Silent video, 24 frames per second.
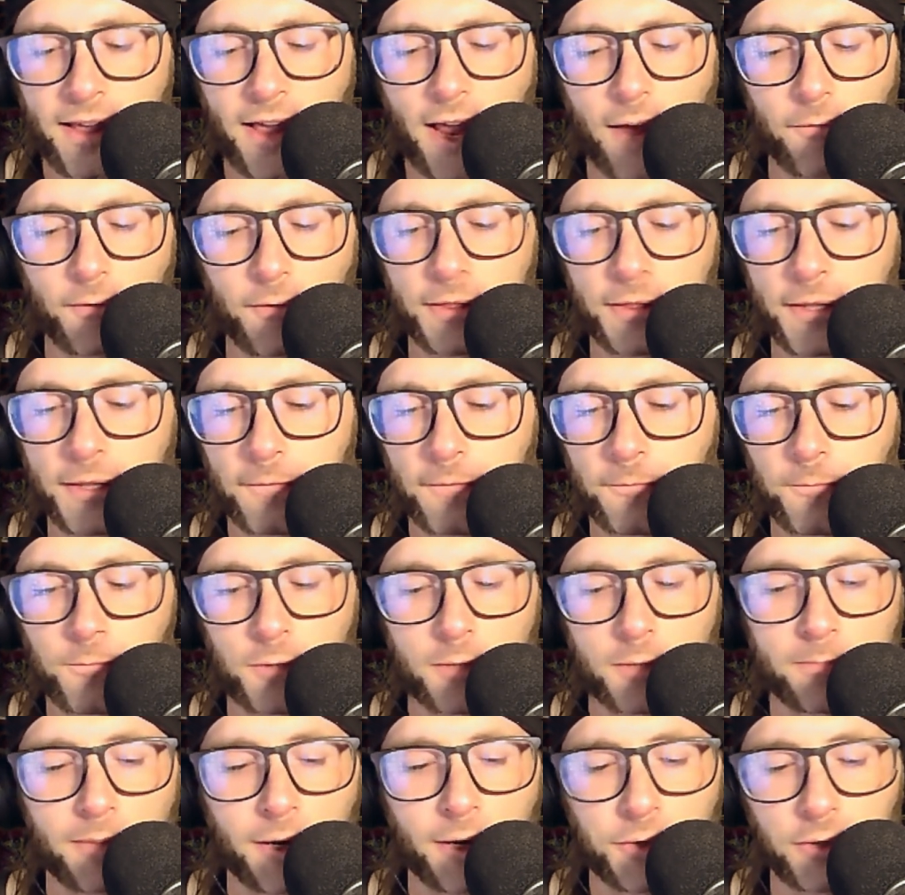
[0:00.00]
Everything from
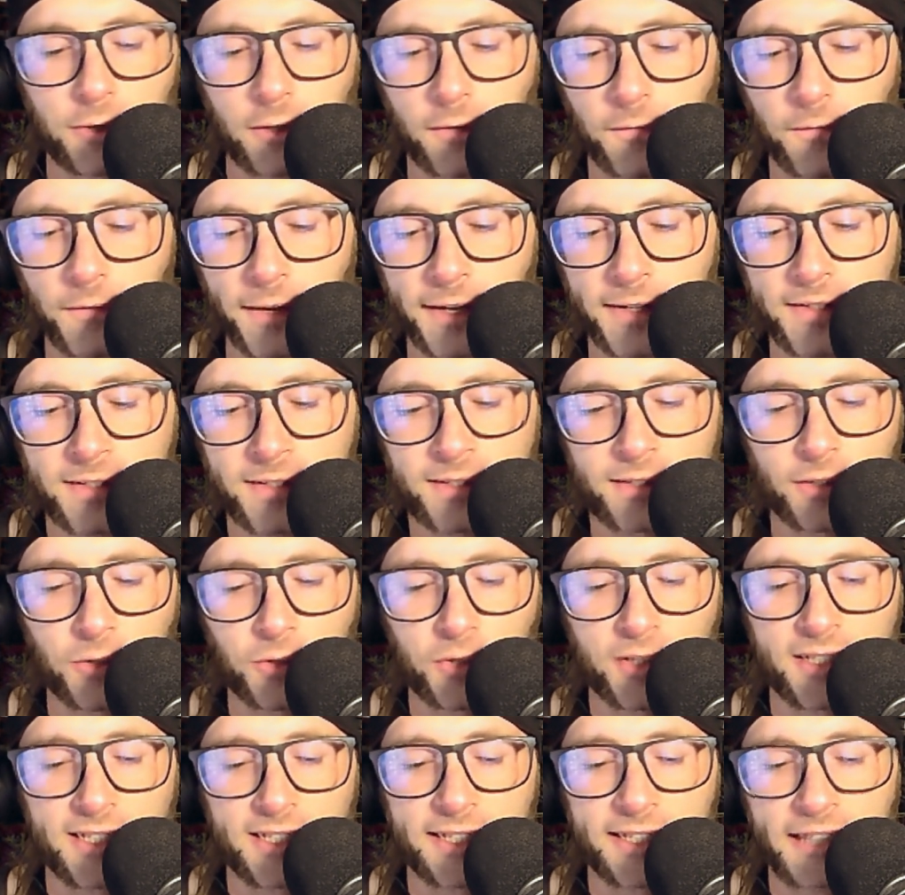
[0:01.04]
special effects
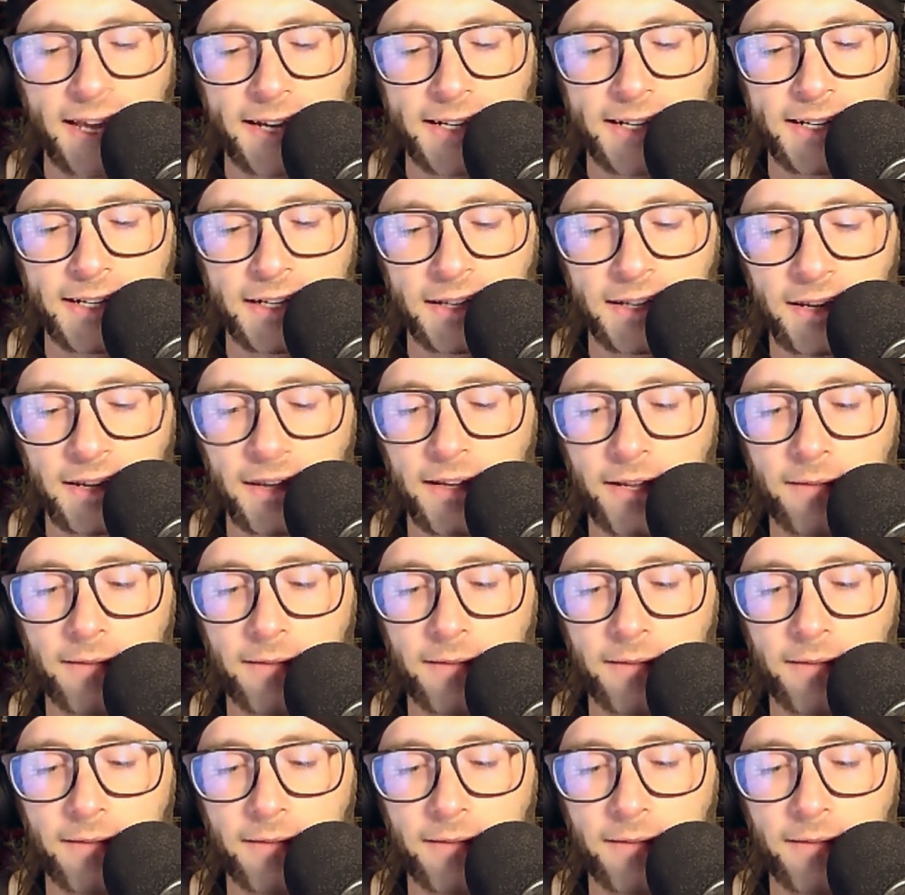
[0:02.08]
such as lighting